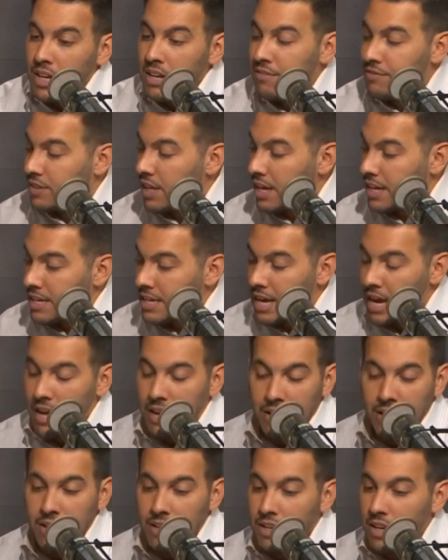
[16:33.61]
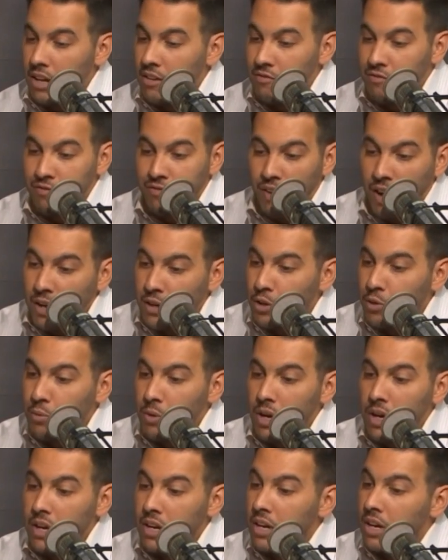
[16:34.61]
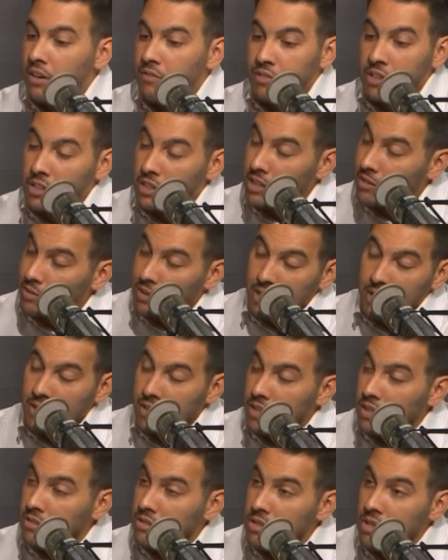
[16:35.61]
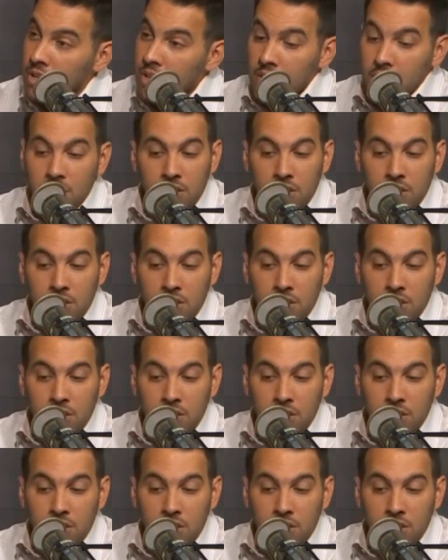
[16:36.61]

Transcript: if they get in and find a way of the Cleveland Indians.